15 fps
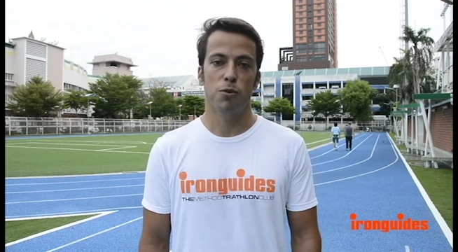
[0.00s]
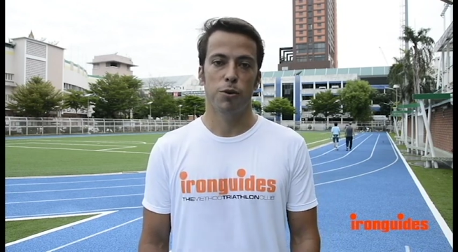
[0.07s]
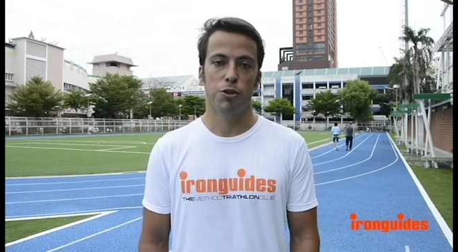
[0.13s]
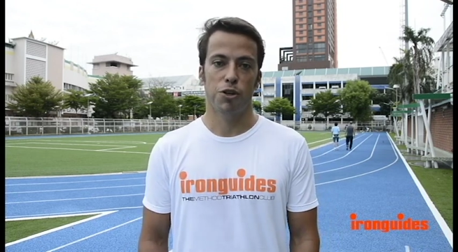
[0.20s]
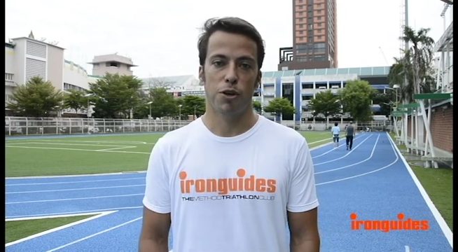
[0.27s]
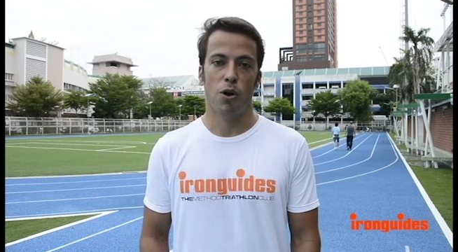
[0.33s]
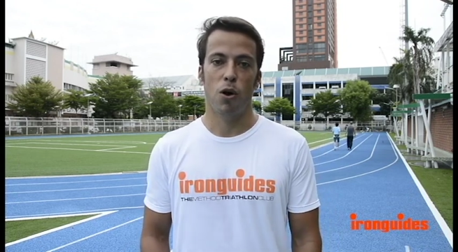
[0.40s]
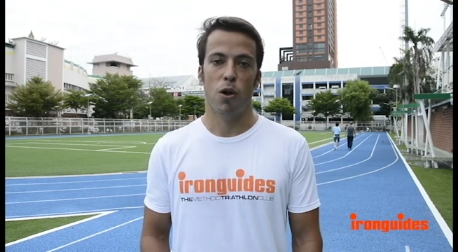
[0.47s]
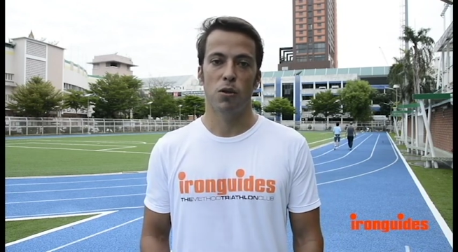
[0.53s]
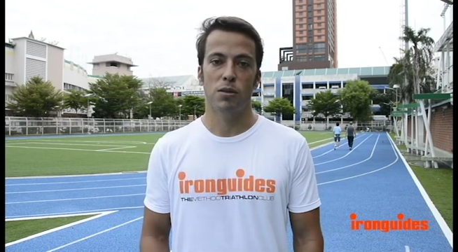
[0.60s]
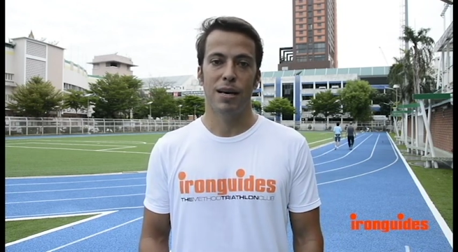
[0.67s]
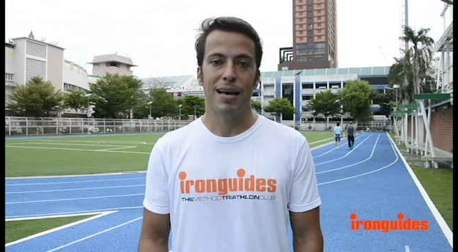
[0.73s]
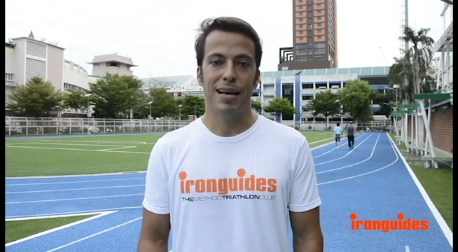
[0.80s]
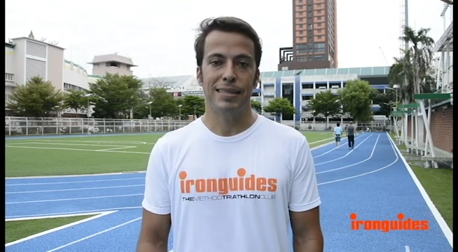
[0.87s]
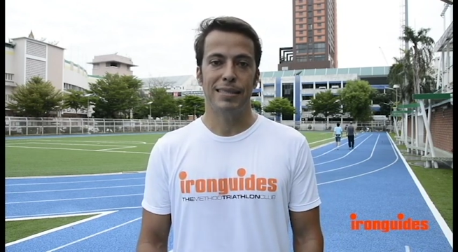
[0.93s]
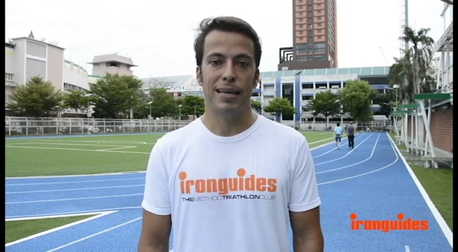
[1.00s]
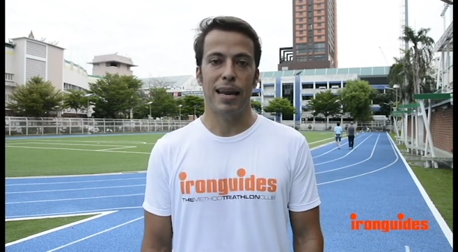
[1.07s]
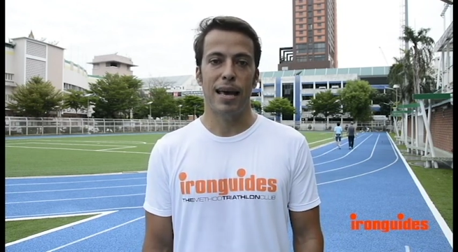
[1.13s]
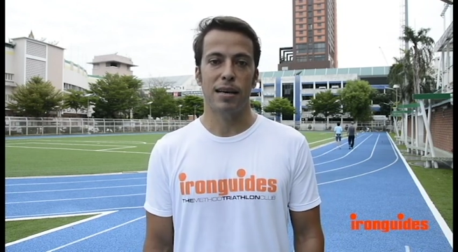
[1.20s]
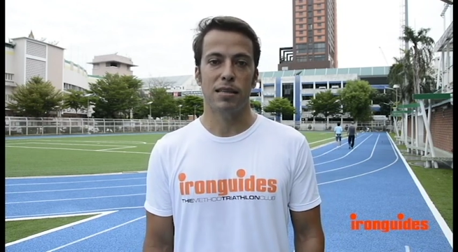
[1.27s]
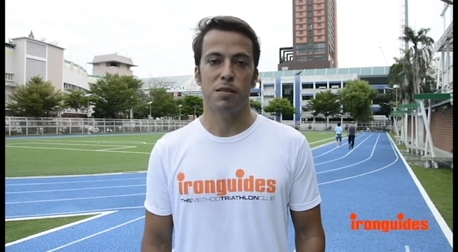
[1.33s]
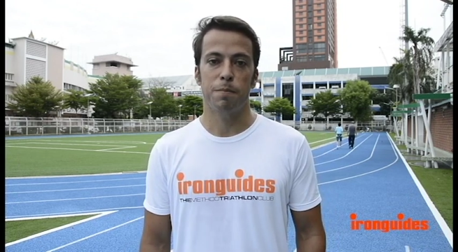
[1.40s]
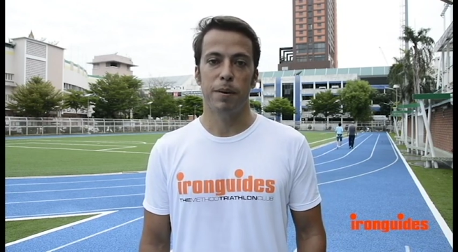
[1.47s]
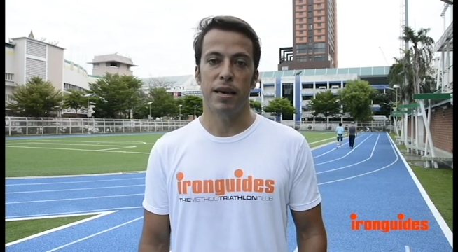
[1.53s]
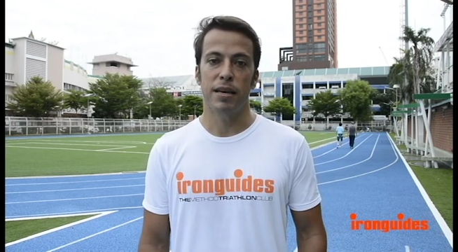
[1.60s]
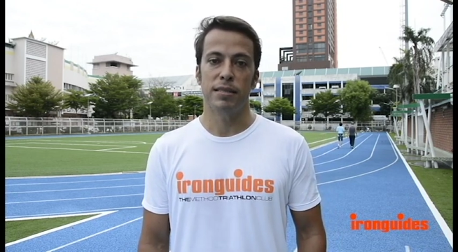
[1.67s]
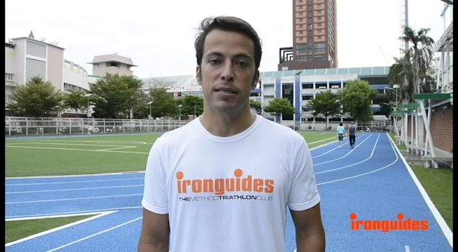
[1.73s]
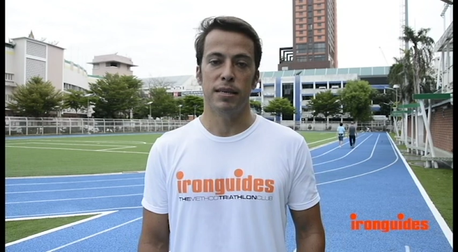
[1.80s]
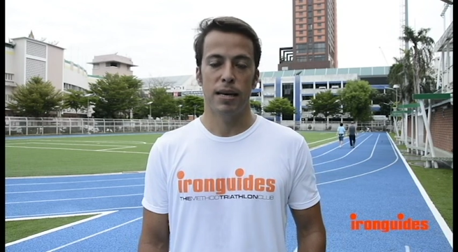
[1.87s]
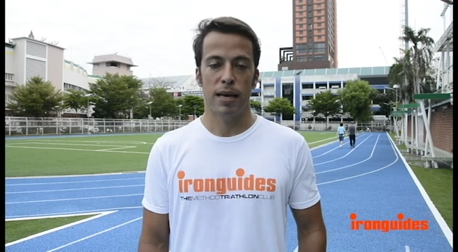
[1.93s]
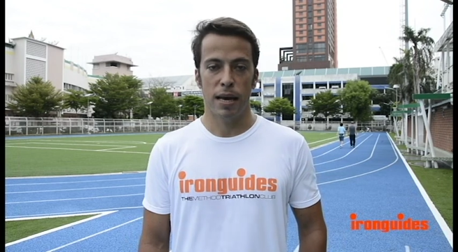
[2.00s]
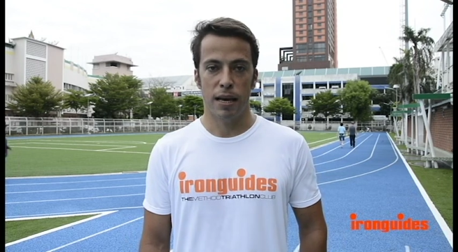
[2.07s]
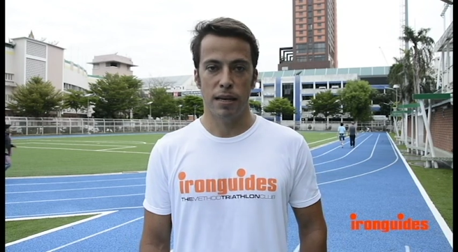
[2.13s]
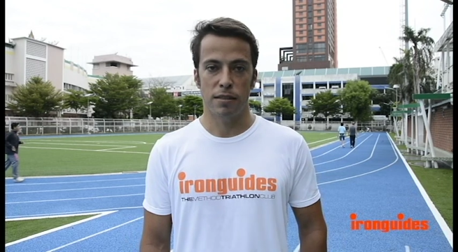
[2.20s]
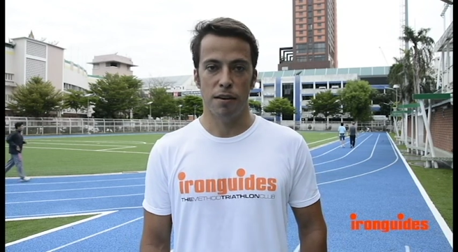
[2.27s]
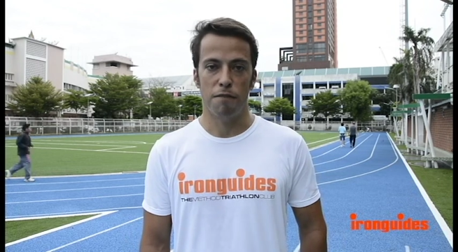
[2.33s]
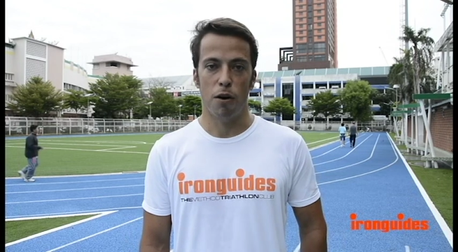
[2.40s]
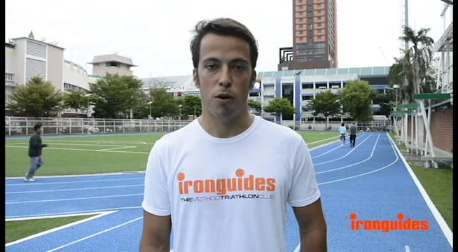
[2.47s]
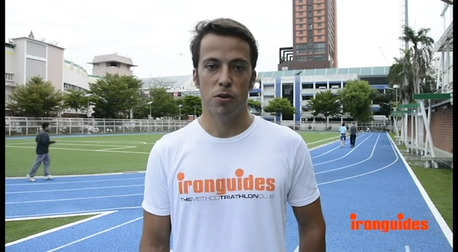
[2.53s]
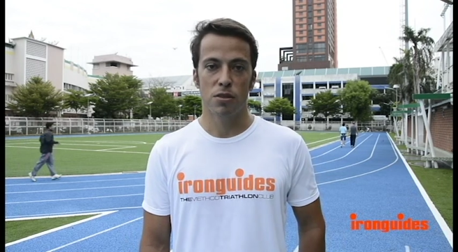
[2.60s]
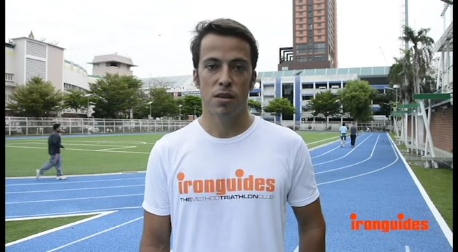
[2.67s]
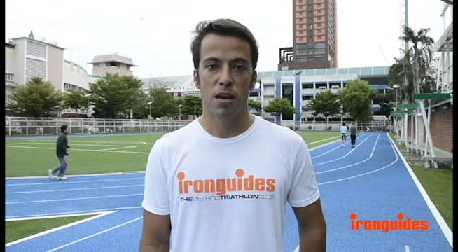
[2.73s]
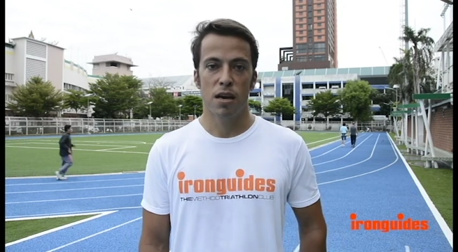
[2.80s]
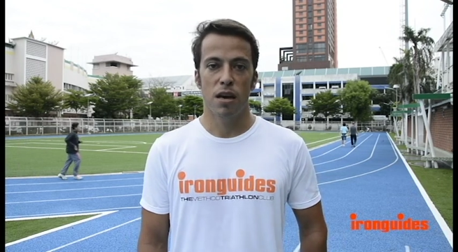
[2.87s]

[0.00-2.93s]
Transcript: which are called the leg speed intervals.